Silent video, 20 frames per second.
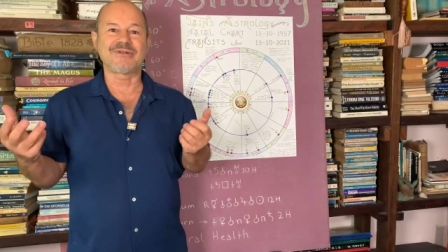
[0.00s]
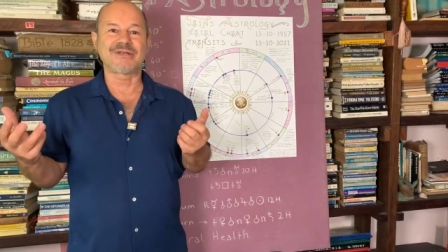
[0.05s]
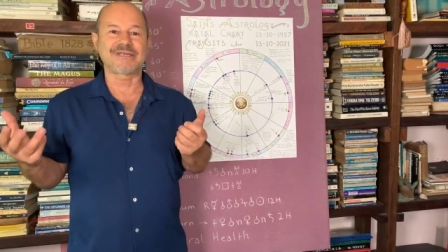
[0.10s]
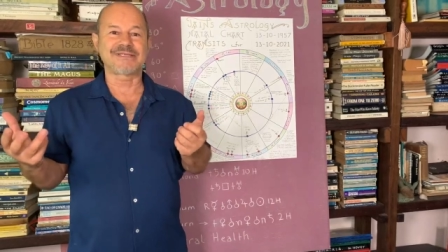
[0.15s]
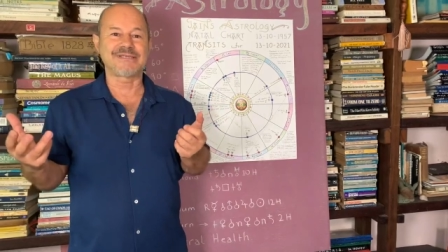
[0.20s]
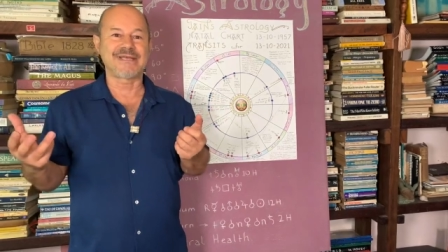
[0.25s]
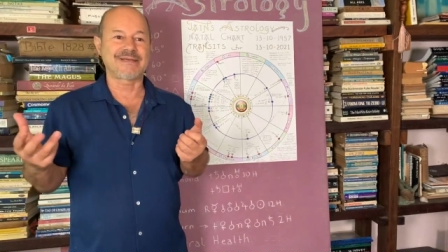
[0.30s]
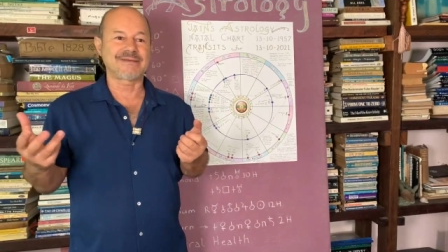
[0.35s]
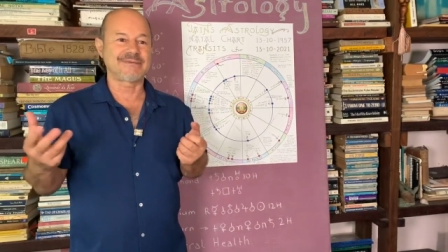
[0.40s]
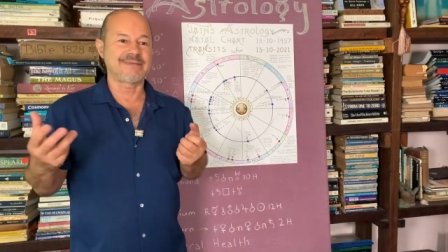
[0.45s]

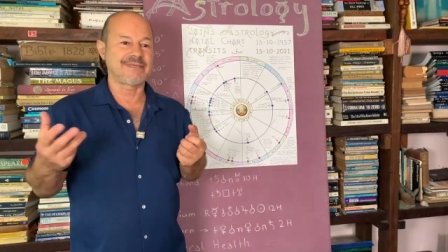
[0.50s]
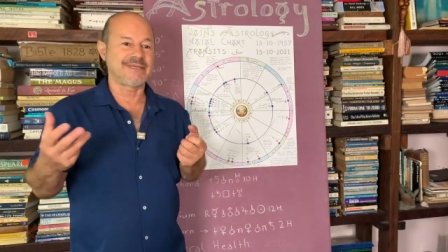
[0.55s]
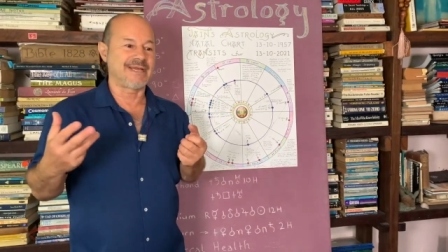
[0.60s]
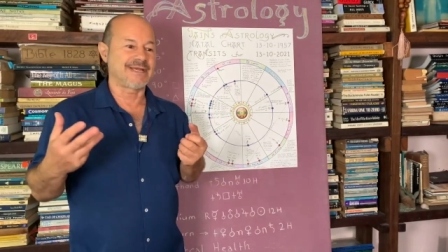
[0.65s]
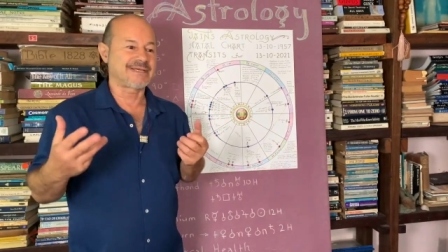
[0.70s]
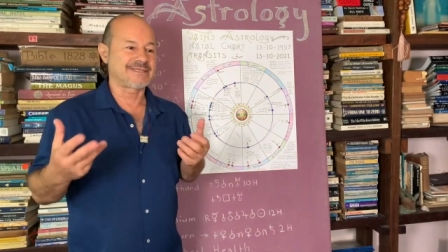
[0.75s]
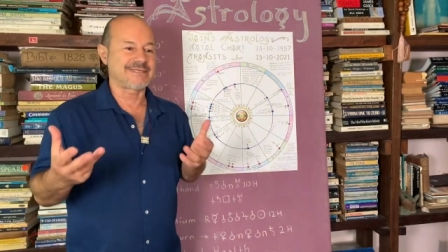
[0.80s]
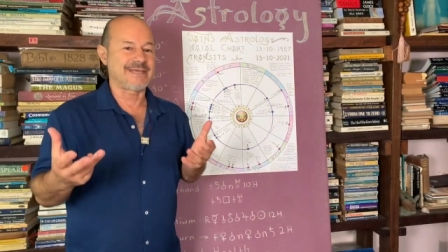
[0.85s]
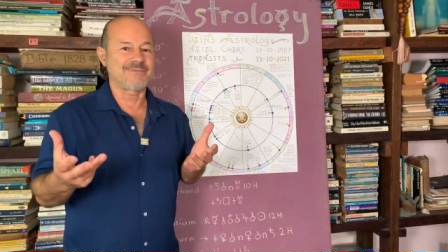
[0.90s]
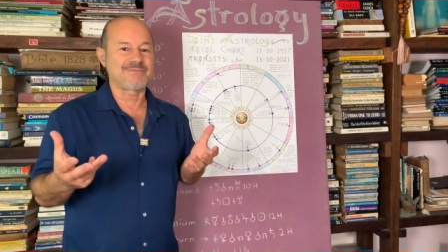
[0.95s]
accept,
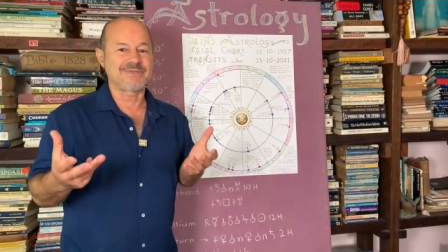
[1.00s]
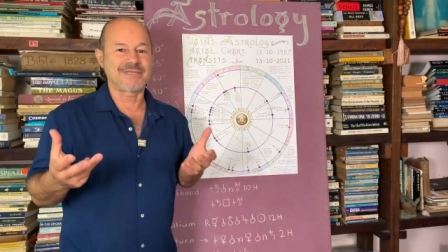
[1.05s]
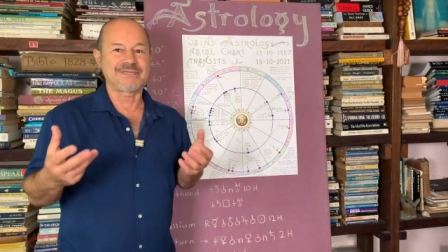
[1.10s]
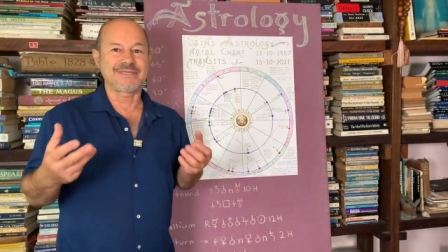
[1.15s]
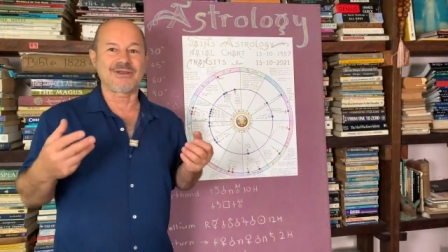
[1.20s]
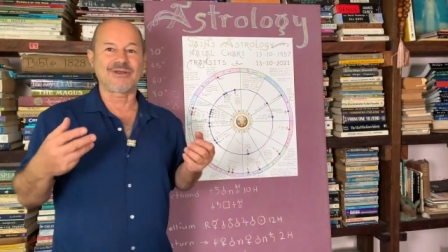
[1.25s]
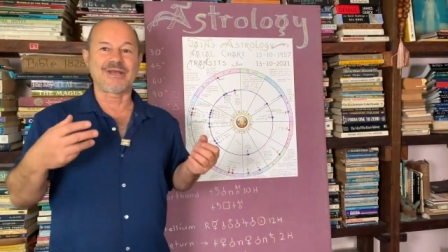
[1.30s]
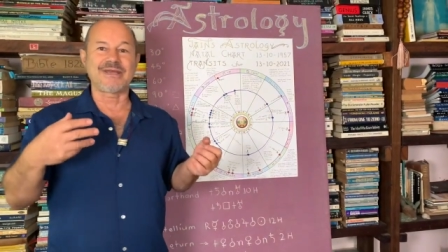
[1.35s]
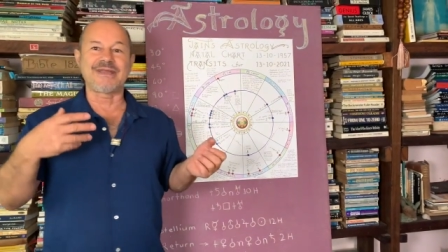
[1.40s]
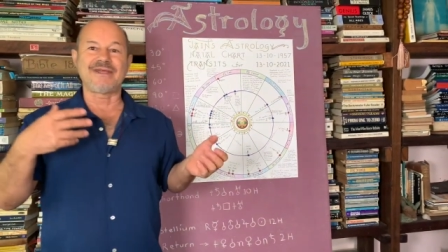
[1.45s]
accepted
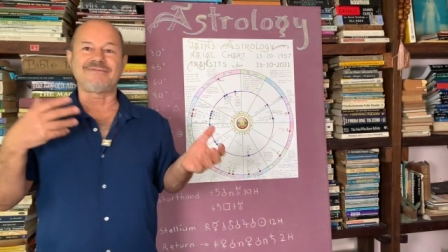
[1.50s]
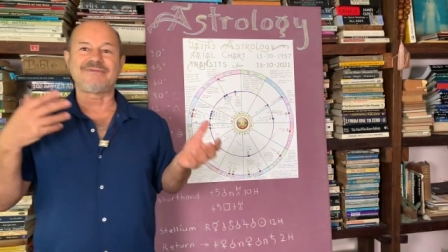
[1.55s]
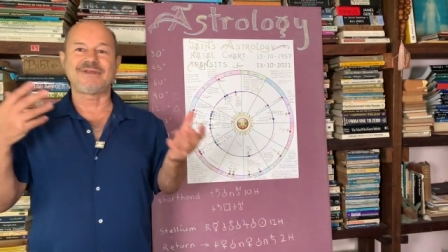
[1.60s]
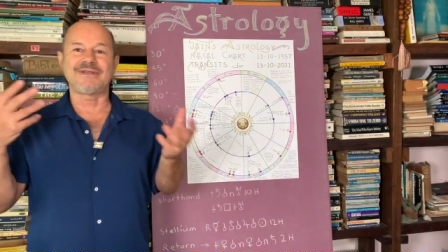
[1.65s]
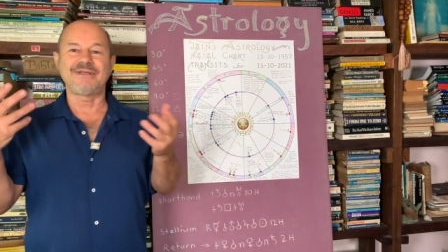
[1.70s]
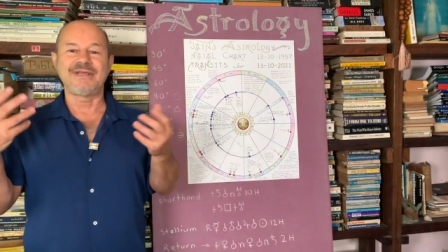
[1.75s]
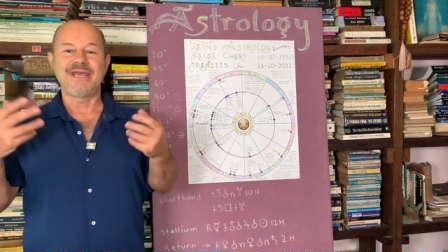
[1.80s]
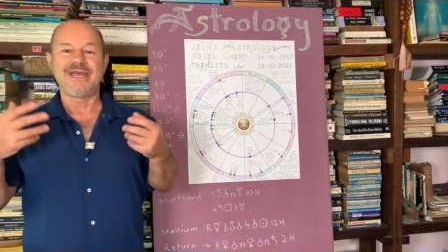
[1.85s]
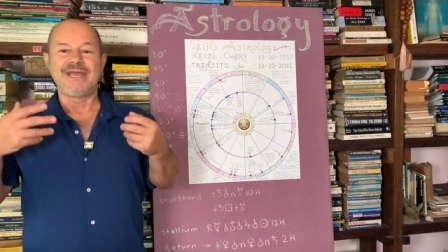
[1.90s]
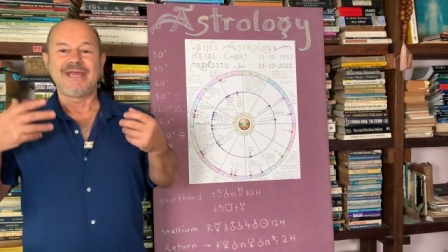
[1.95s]
that I never
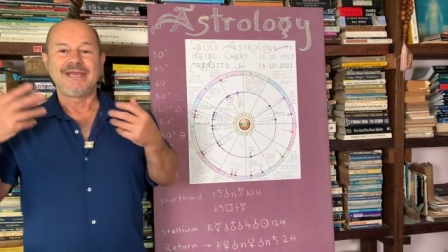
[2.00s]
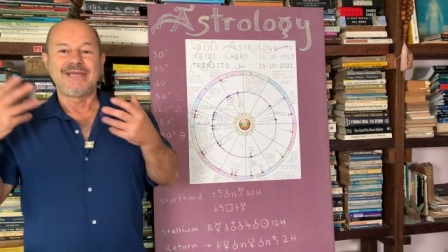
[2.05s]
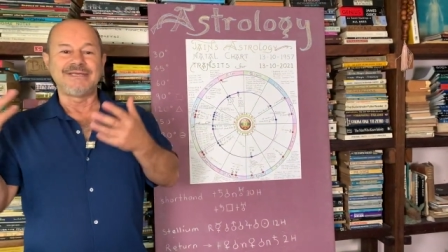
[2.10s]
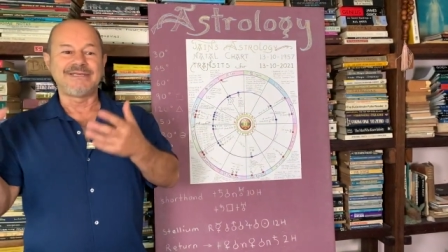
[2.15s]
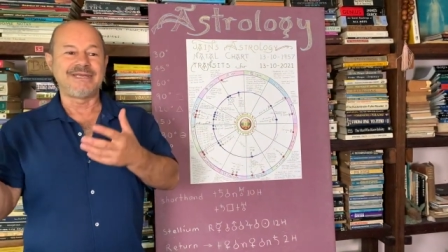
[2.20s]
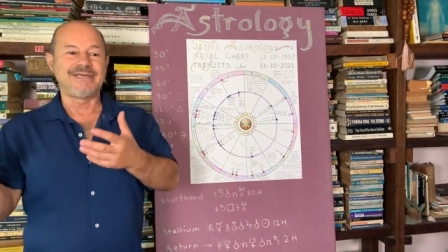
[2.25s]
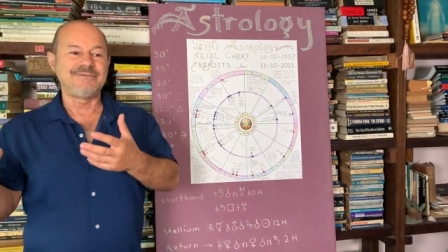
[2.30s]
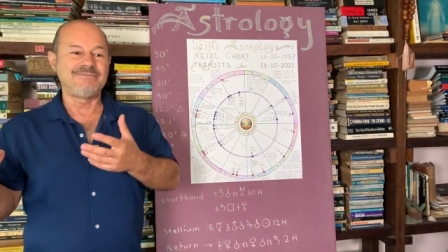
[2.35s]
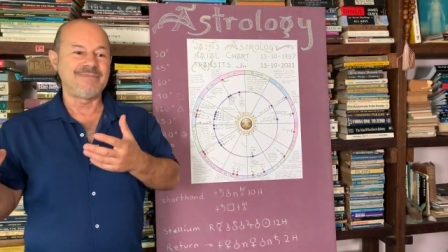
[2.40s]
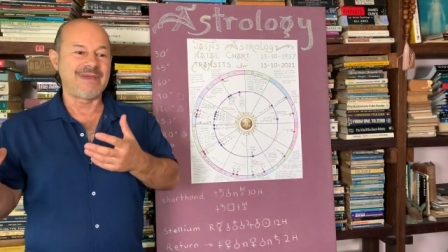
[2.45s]

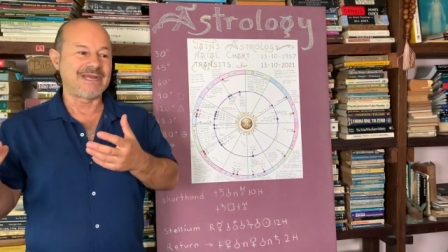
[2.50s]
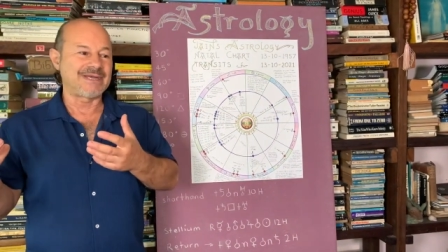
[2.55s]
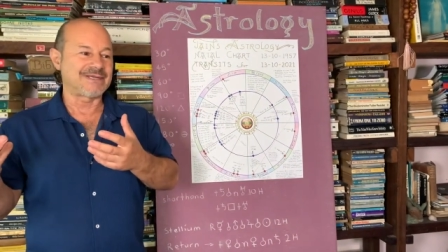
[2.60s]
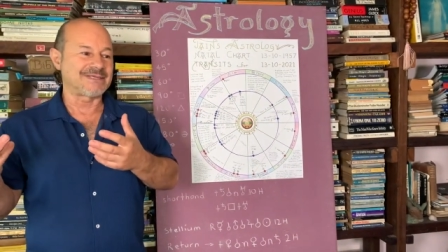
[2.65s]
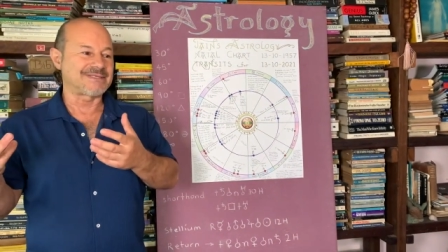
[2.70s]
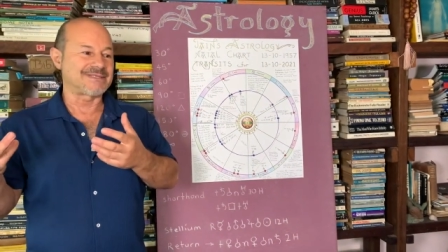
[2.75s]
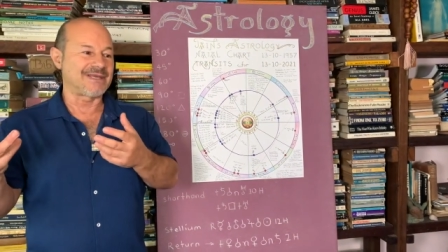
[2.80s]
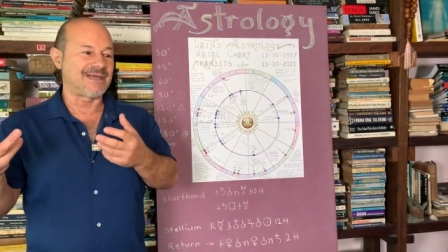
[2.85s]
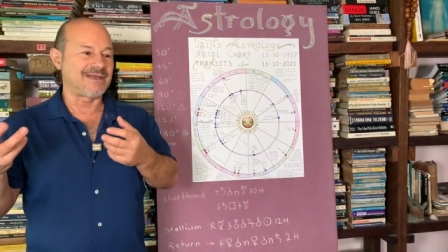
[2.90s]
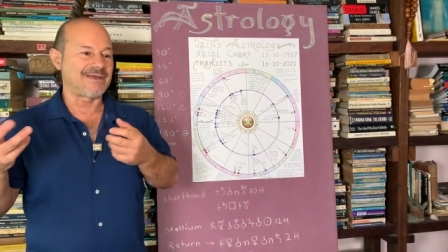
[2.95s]
did
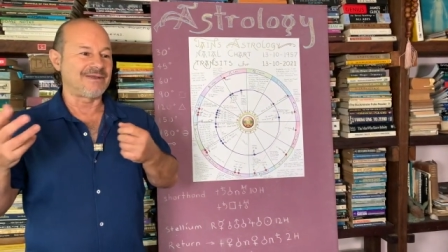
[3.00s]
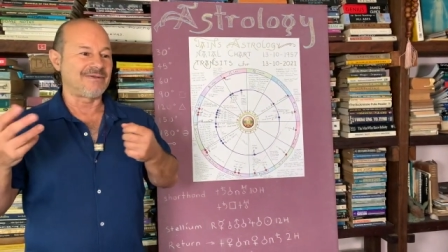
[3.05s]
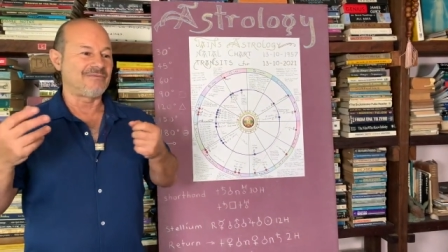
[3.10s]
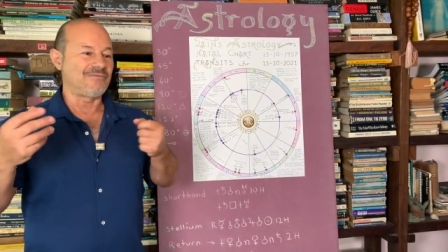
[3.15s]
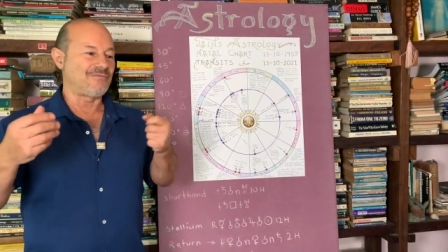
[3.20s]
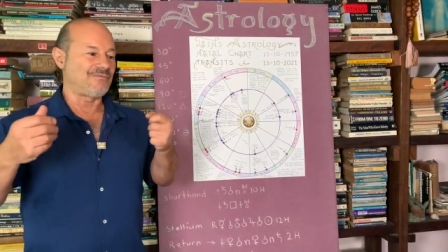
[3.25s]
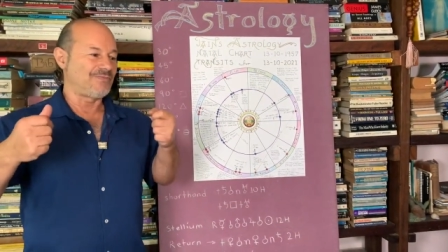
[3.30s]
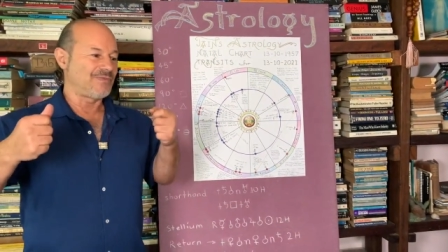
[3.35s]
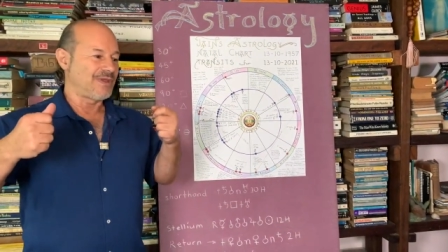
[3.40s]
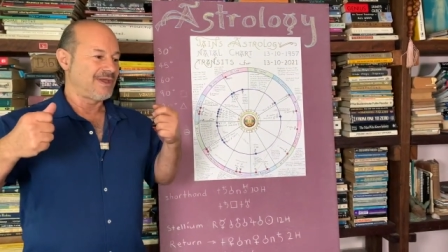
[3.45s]
medicine,
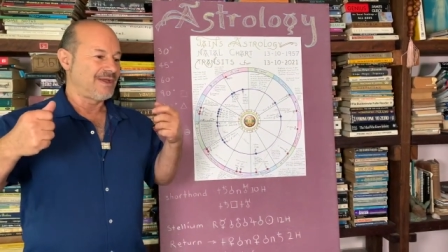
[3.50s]
and